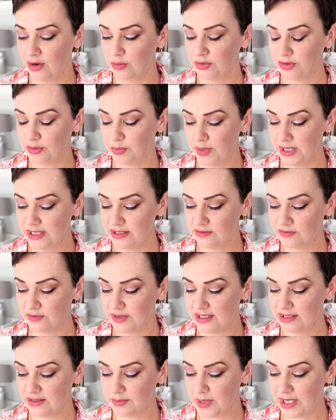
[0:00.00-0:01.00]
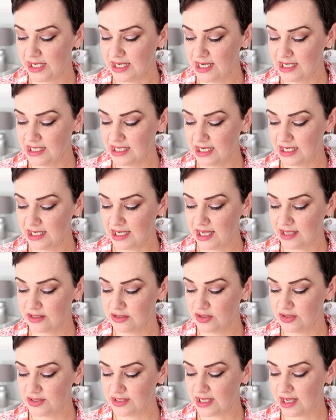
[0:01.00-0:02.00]
With best friends Penny and Nick at
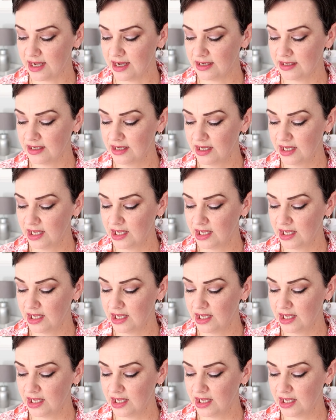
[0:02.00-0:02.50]
her side,